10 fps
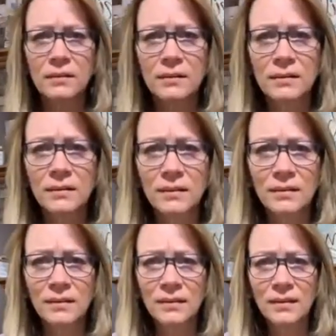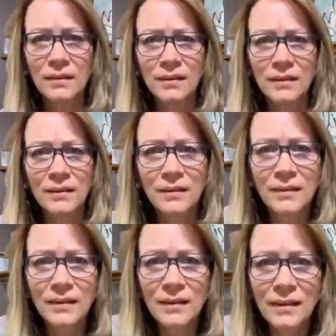
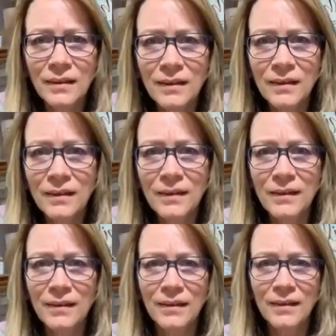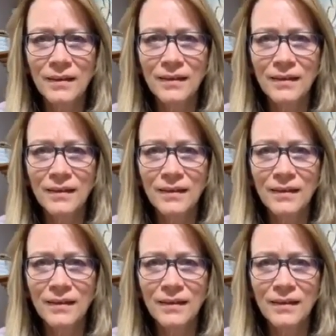No one is speaking in this clip.